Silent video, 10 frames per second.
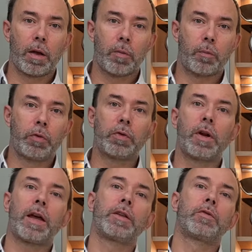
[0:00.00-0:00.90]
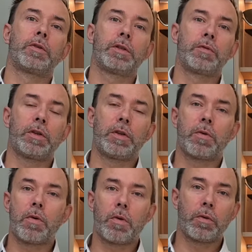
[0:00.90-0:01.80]
Put a like to this
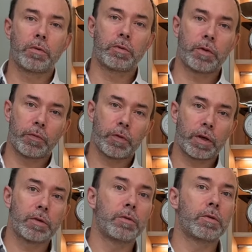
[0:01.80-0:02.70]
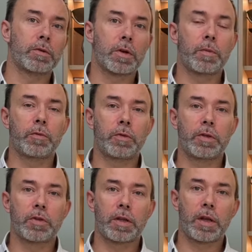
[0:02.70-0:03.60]
video. Don't forget to subscribe to
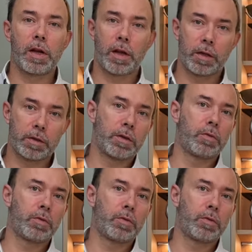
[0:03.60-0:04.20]
this channel and see you